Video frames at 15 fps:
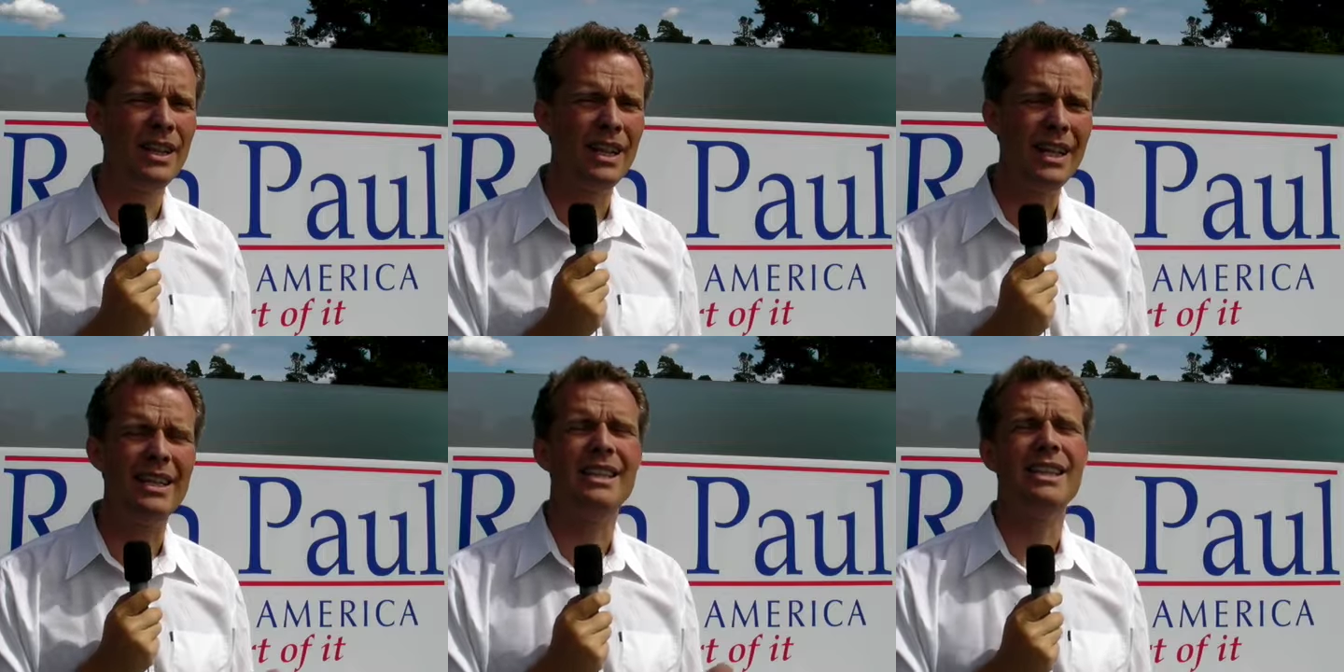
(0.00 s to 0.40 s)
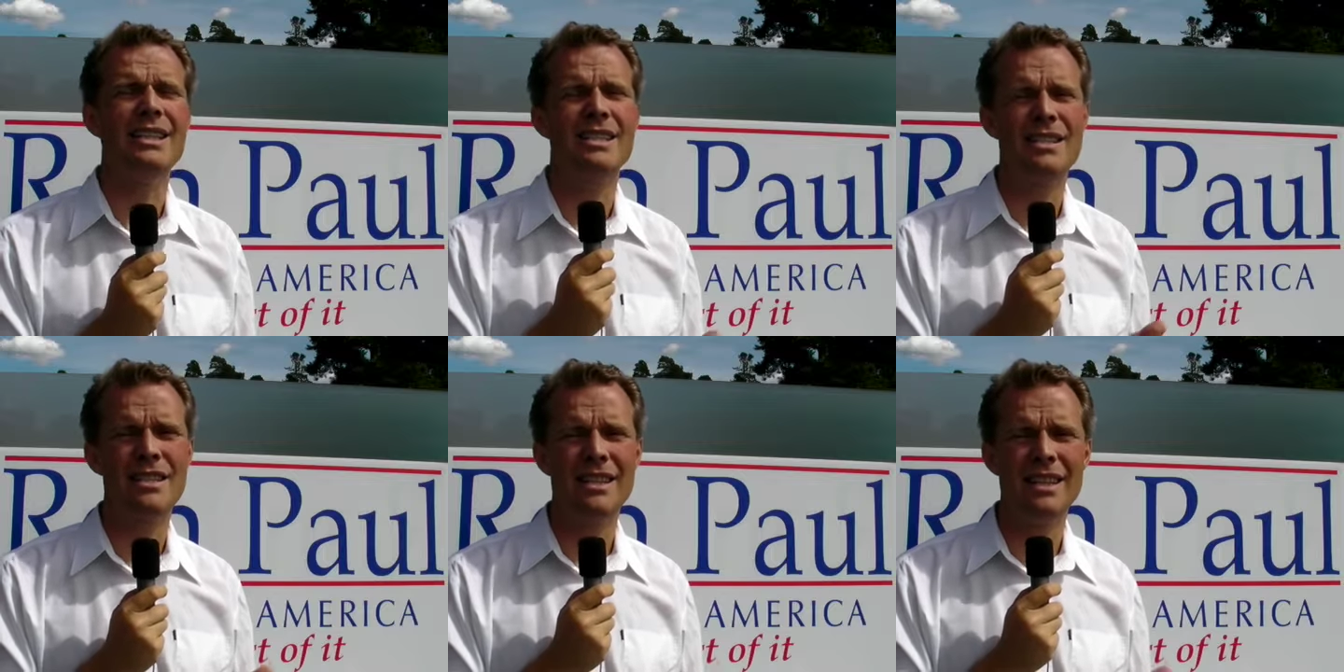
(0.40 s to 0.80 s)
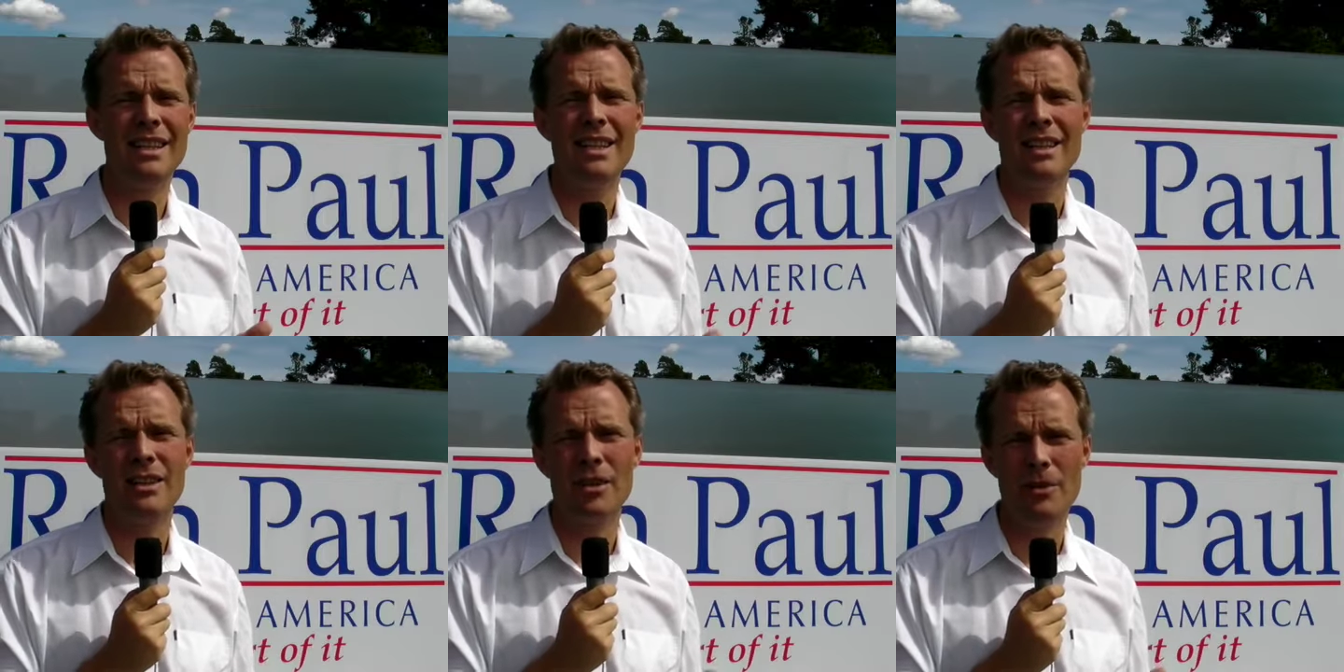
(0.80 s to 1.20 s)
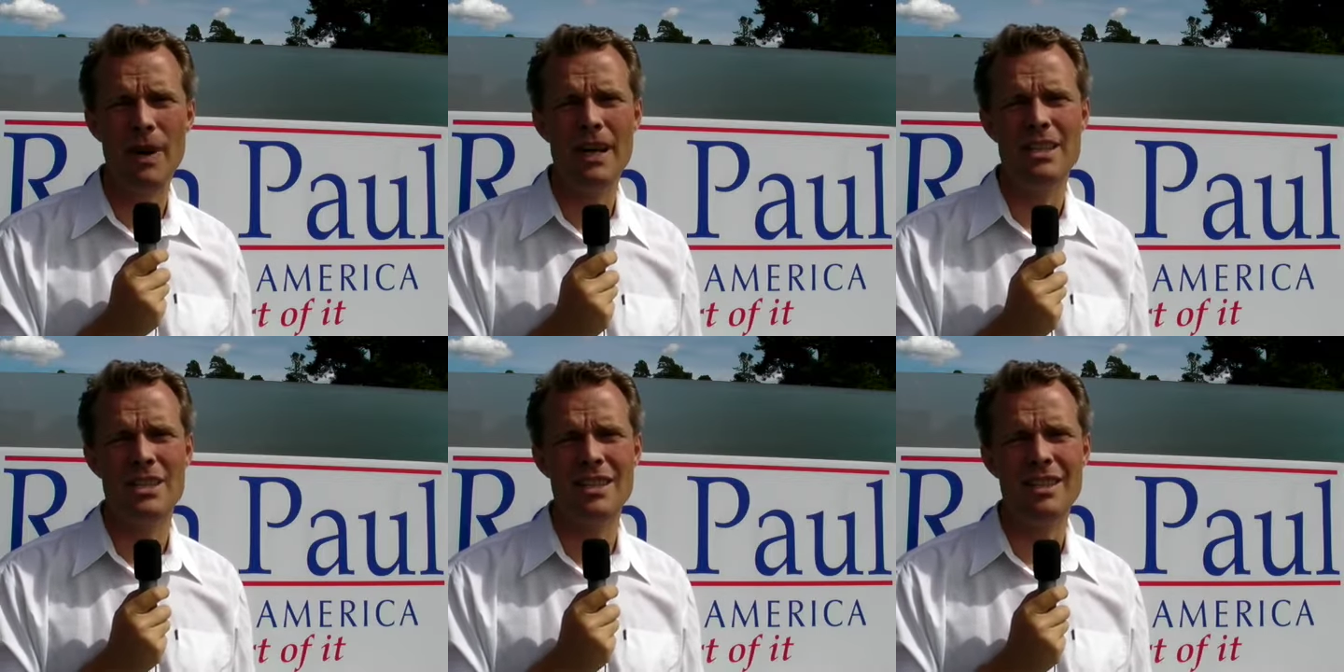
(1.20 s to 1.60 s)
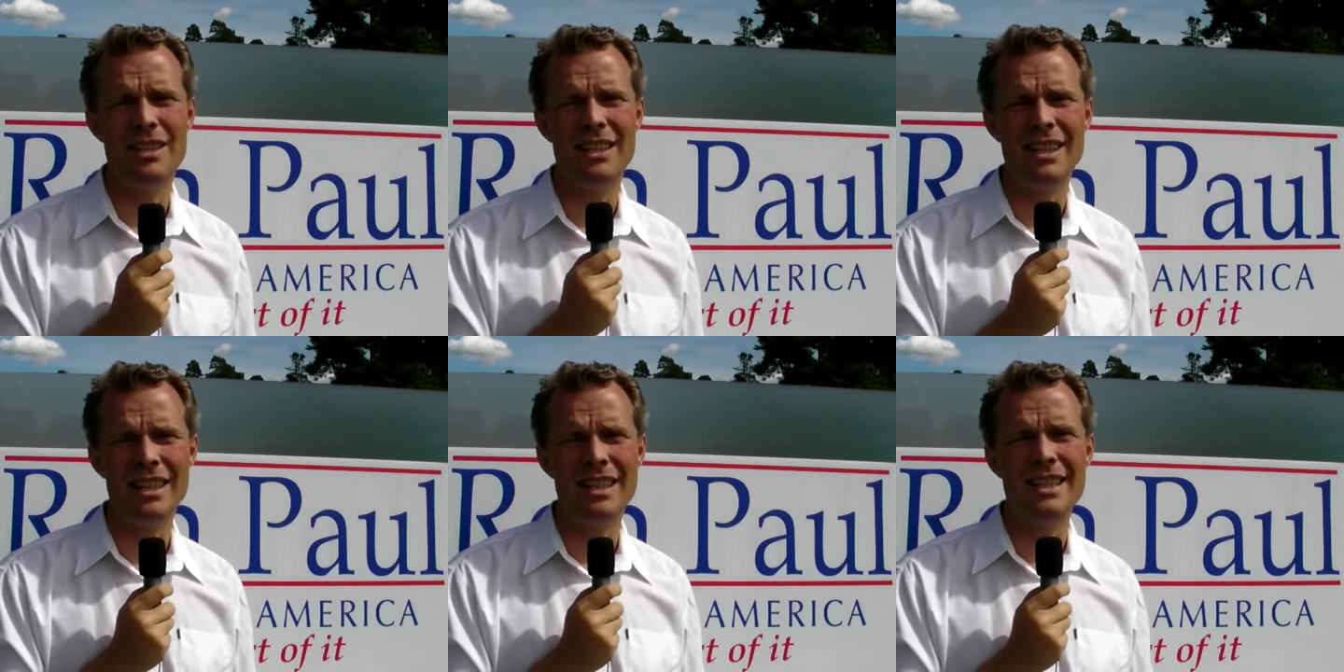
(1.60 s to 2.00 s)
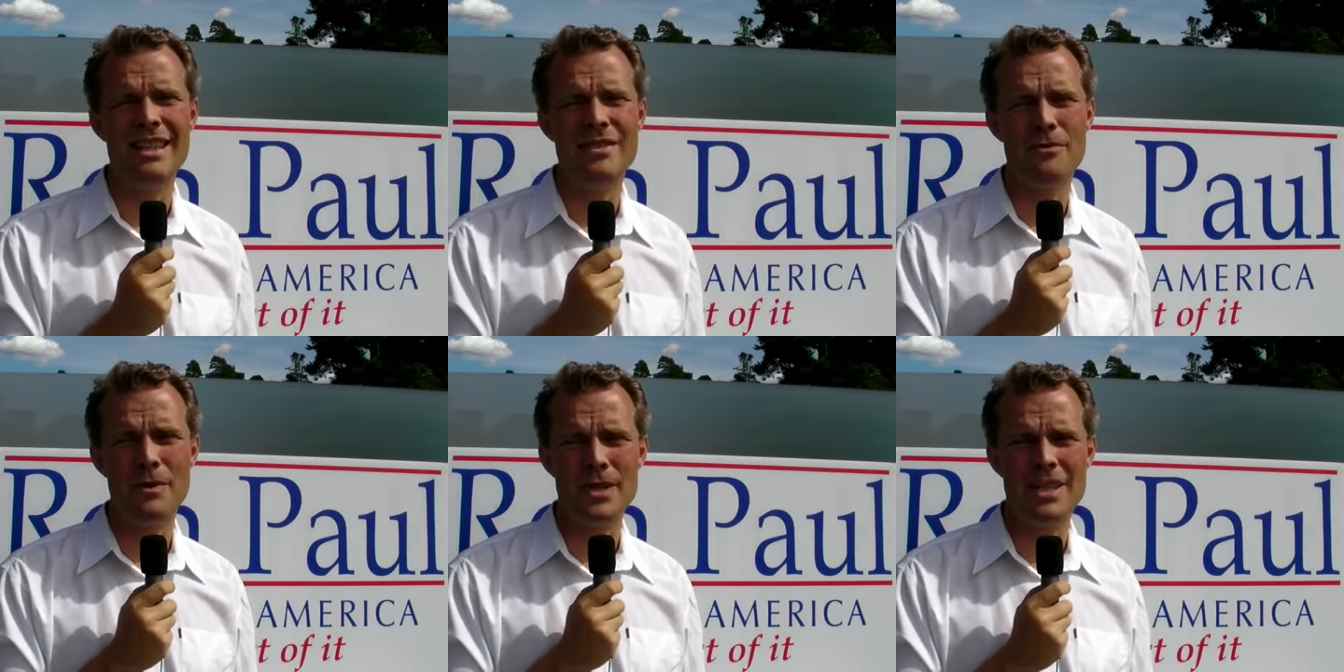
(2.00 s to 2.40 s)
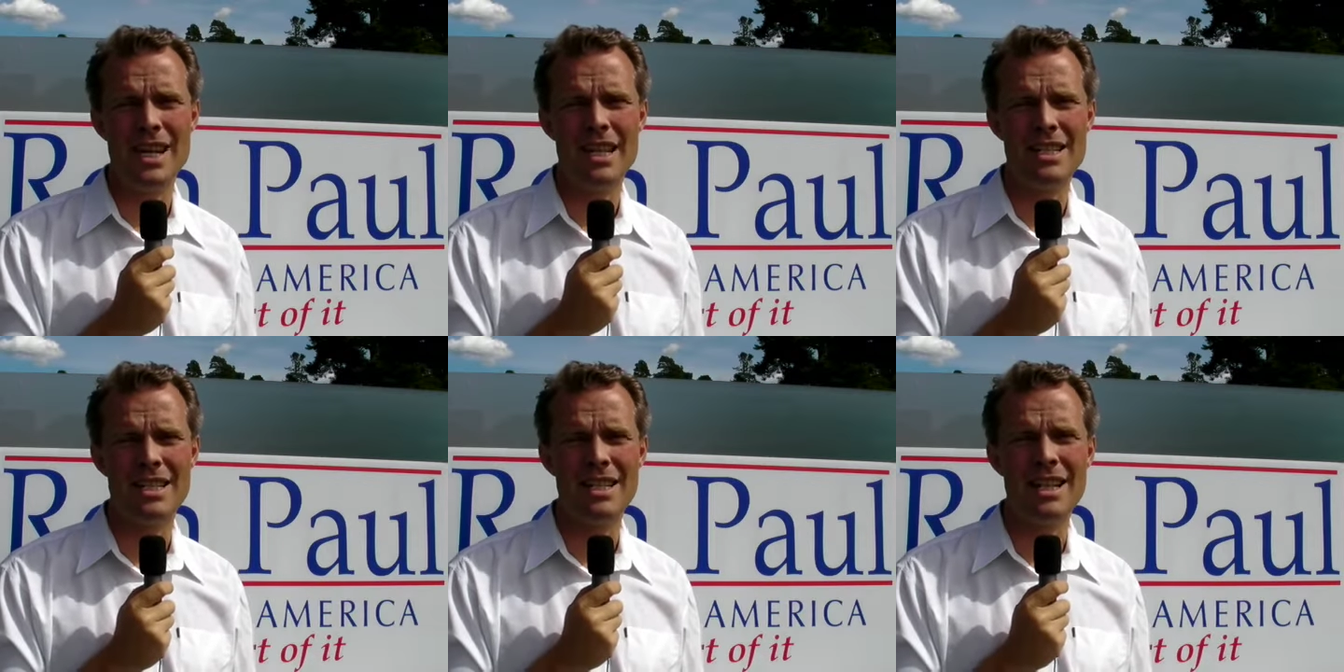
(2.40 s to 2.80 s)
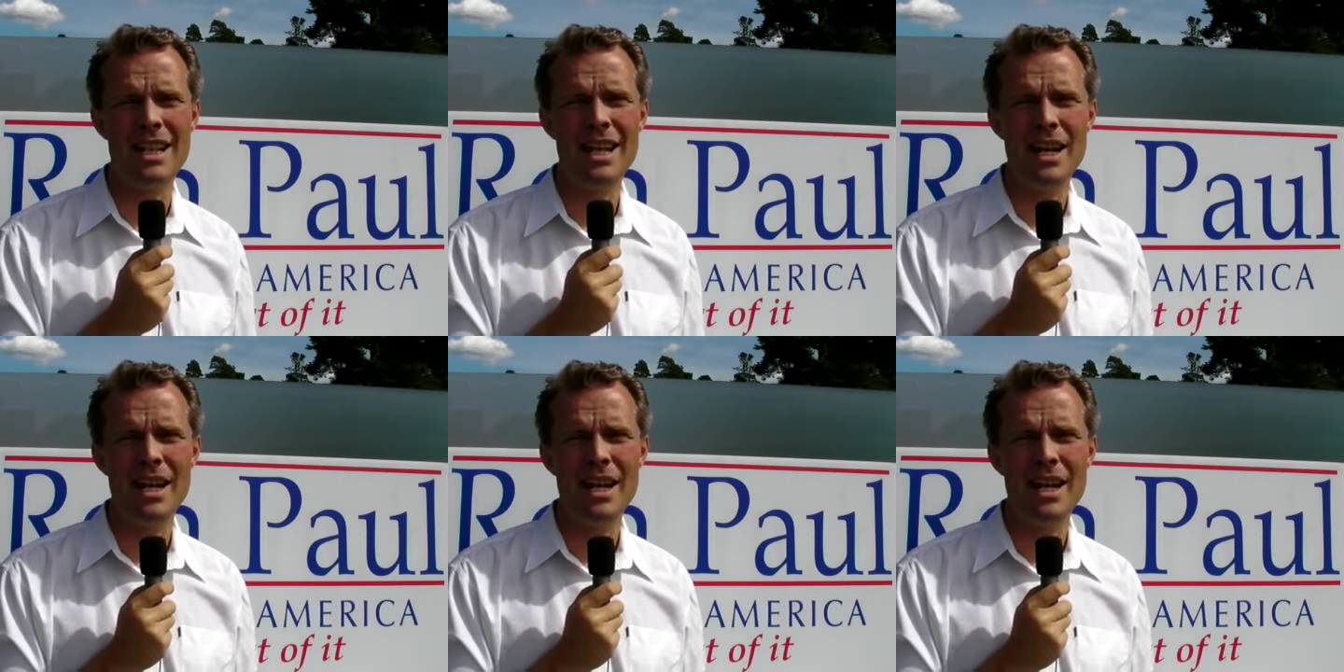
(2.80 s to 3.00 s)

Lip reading: in this correction, in this recession,